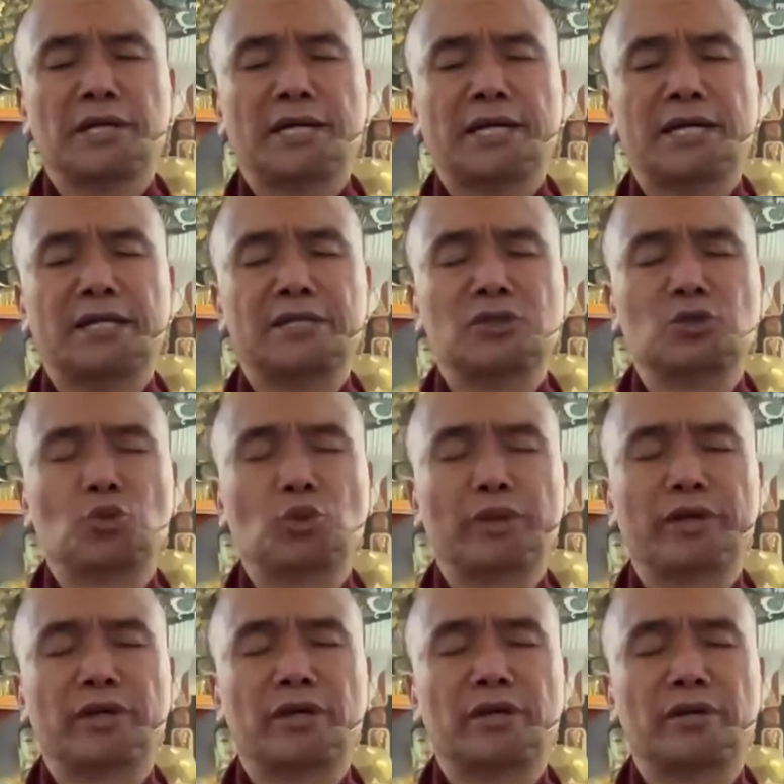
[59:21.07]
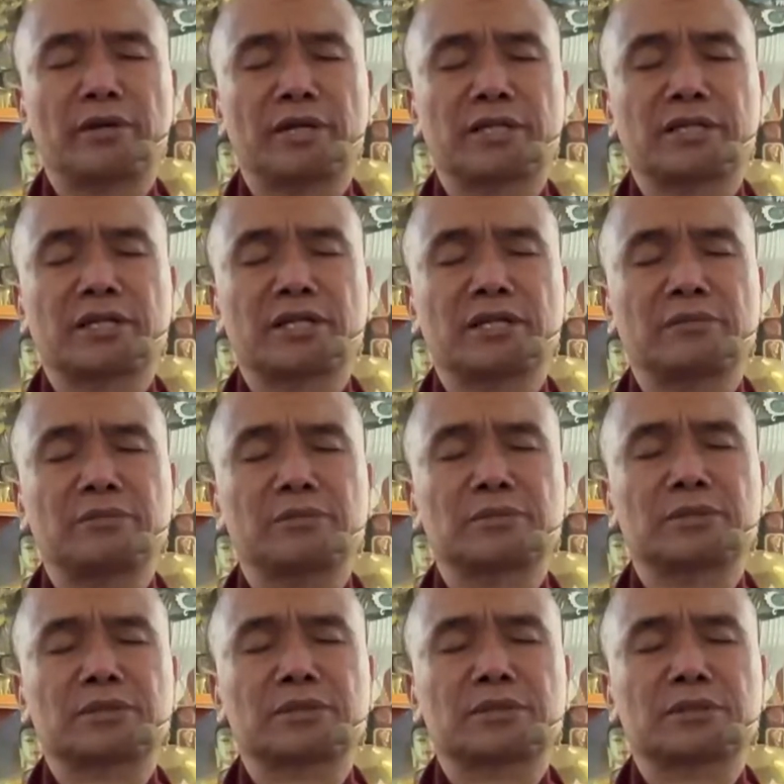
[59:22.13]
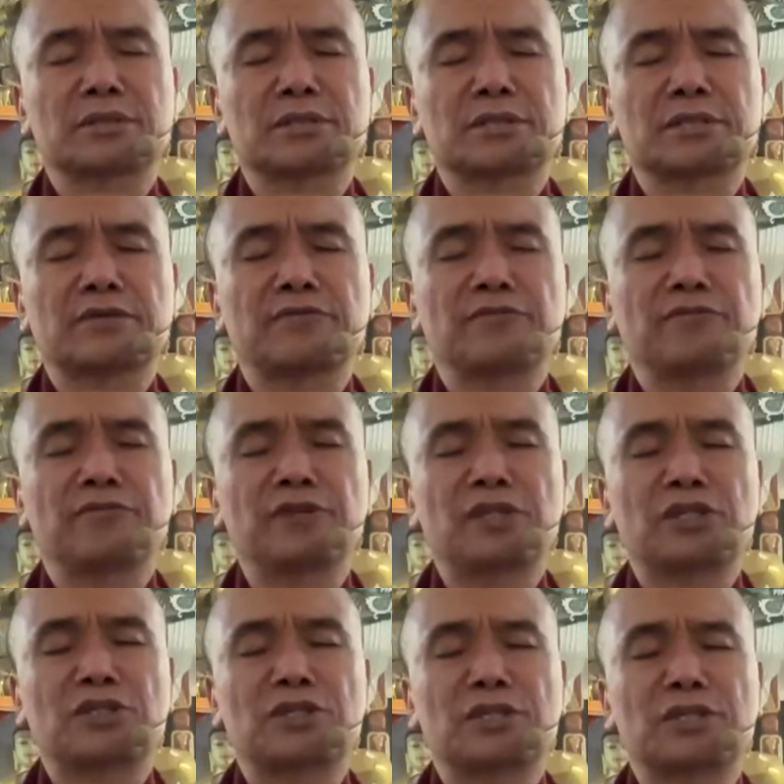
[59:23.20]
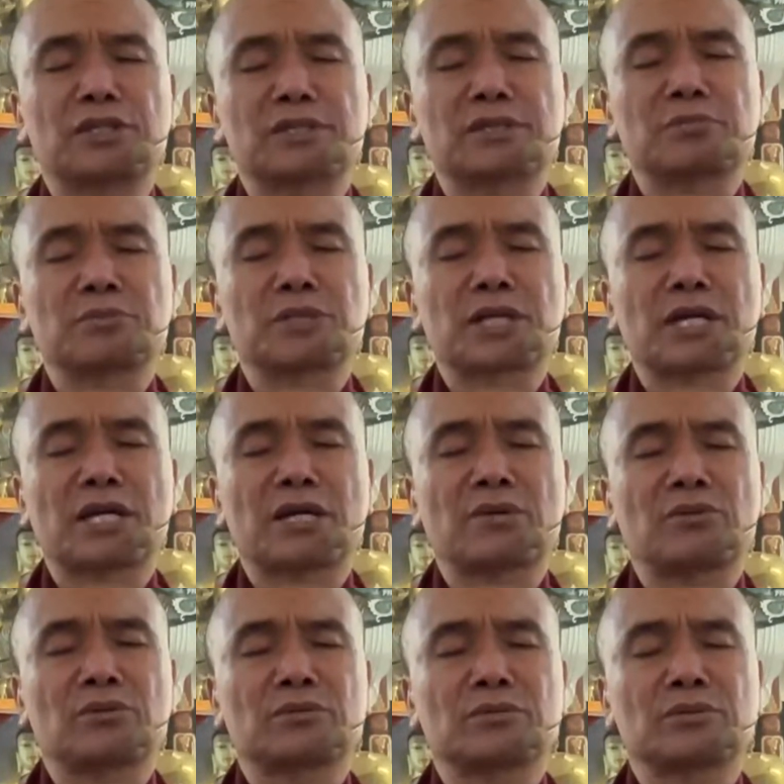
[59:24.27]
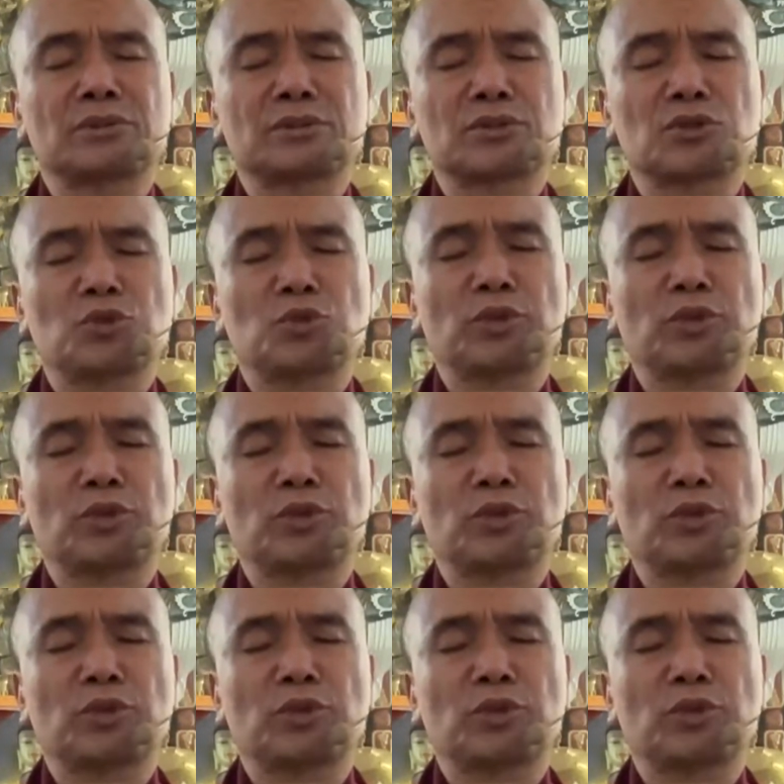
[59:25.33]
And where at times some villages, some towns,